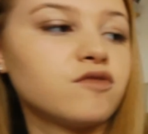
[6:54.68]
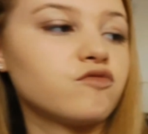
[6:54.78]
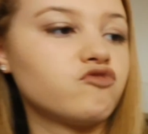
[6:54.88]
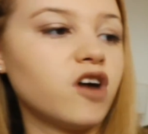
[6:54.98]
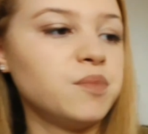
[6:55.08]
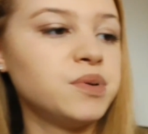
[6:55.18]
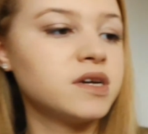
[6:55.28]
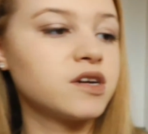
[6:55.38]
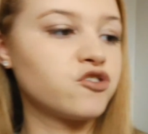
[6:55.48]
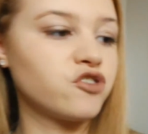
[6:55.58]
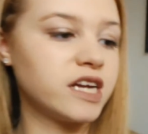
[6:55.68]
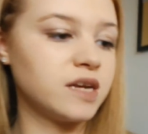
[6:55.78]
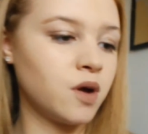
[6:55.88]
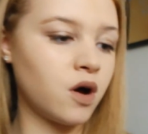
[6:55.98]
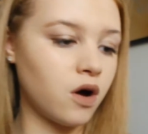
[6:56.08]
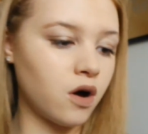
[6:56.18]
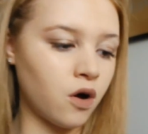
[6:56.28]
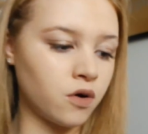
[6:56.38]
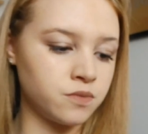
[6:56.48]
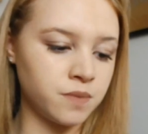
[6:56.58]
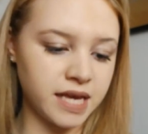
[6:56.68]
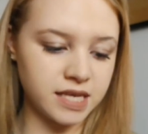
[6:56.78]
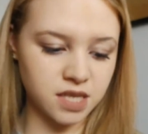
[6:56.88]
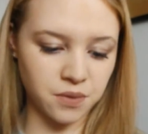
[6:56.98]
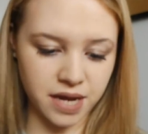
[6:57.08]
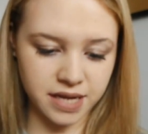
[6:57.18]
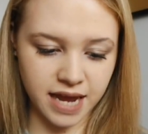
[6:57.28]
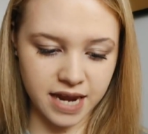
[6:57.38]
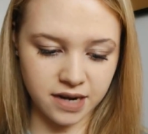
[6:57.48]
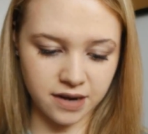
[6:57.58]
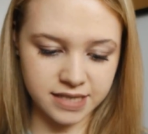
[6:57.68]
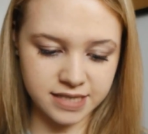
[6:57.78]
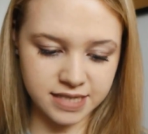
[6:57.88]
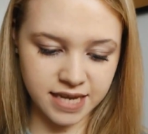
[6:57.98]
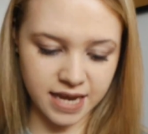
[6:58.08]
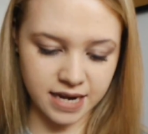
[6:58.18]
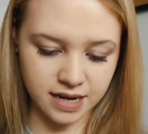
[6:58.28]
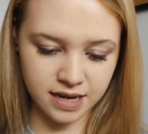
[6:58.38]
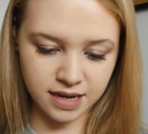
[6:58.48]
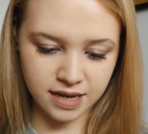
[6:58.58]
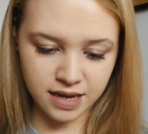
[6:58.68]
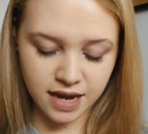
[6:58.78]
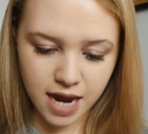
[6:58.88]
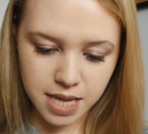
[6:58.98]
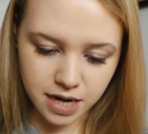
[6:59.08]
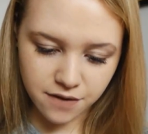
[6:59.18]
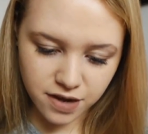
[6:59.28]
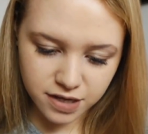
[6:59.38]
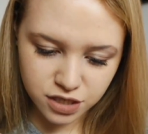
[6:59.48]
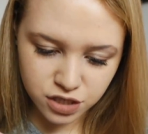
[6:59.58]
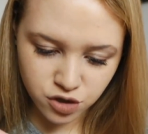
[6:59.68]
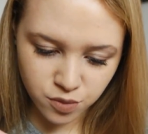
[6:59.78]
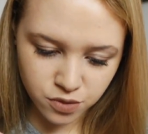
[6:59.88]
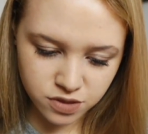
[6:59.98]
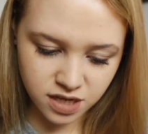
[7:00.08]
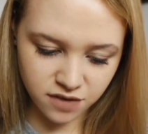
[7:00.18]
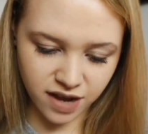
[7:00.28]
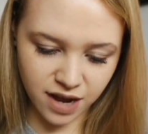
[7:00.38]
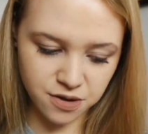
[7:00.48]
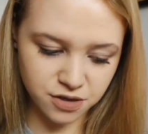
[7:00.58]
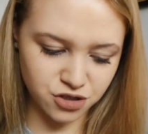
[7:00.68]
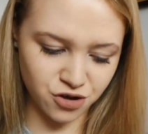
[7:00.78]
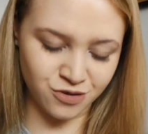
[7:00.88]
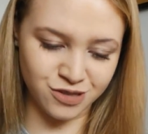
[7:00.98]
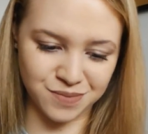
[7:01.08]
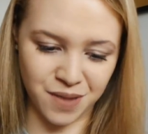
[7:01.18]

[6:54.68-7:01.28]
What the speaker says: Rub cream on me so I get nice skin. And then I've like scribbled stuff out and drawn some